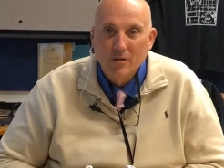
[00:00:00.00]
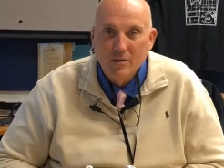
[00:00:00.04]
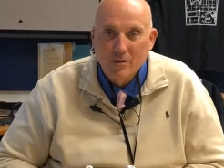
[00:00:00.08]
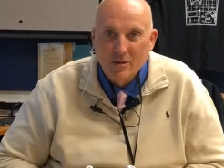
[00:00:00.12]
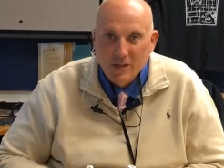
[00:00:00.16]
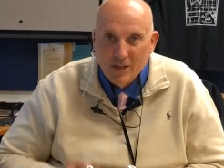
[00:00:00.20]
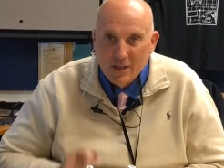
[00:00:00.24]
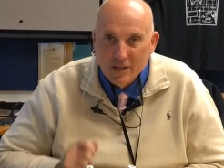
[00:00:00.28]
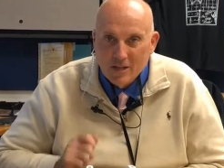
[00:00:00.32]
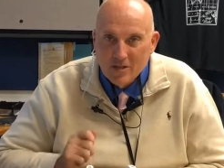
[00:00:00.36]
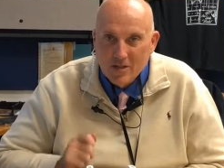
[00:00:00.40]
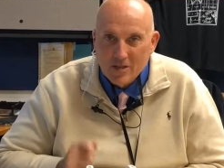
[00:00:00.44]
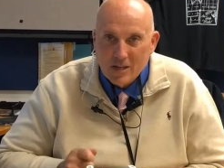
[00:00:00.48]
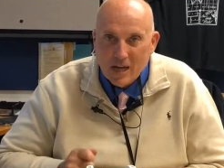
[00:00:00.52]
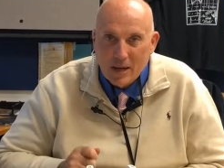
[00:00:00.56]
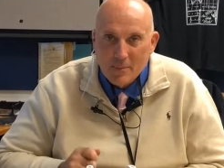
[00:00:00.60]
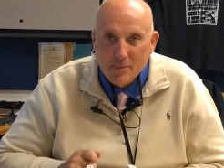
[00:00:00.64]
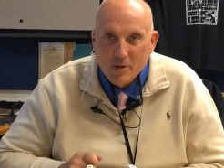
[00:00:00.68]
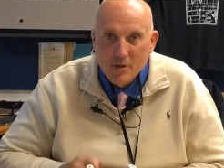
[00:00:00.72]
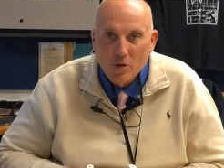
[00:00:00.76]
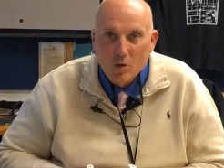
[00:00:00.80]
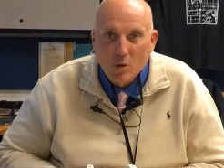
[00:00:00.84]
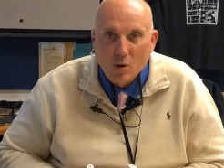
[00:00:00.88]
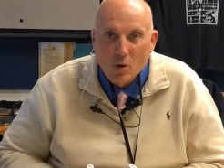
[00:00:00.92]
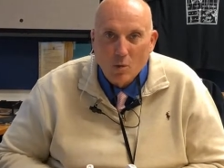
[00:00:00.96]
it's time to
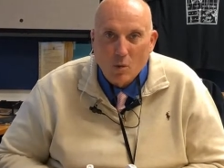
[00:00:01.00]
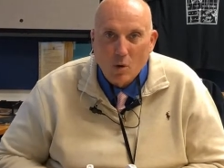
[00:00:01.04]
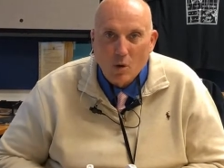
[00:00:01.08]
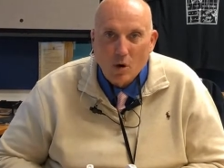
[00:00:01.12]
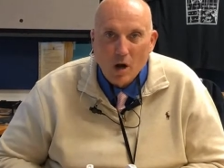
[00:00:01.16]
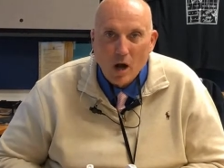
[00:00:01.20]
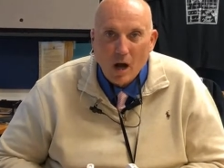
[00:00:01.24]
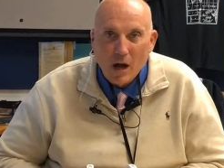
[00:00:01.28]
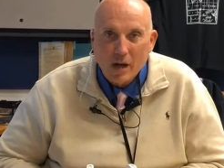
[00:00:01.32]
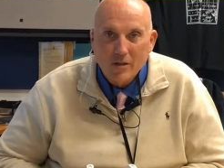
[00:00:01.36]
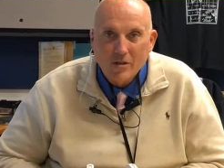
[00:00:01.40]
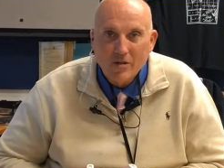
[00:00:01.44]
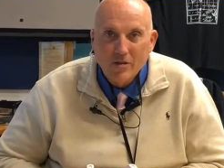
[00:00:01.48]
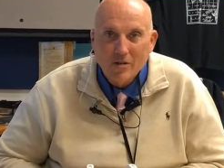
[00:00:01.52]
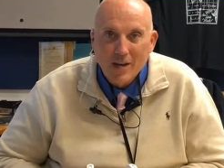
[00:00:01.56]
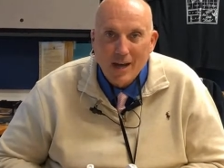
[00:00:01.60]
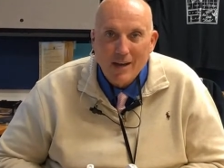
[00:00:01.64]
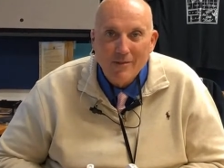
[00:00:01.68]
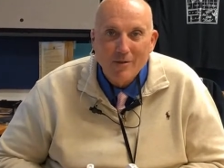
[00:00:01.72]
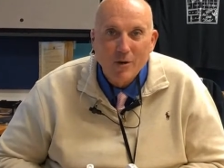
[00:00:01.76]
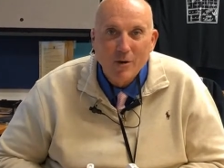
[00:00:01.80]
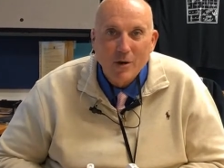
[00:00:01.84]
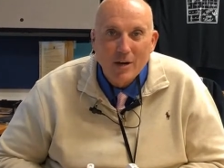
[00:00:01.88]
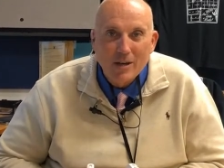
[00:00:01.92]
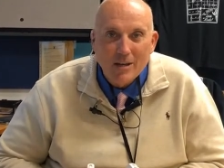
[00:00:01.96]
soar, Warhawks. Have
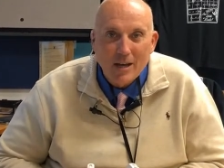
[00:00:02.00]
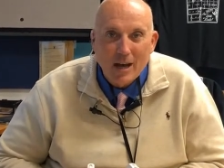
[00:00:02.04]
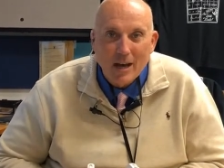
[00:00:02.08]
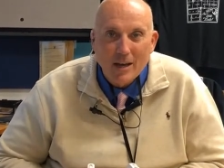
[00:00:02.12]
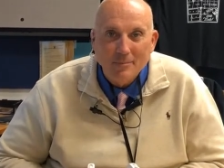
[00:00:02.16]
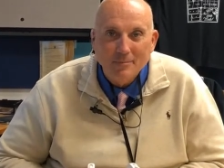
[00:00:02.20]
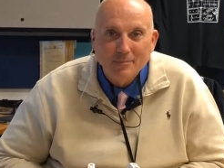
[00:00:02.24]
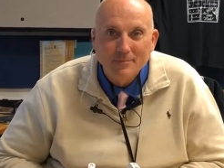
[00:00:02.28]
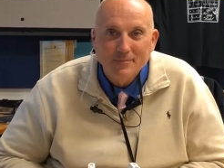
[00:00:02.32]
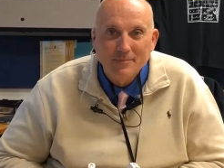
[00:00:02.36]
a great day.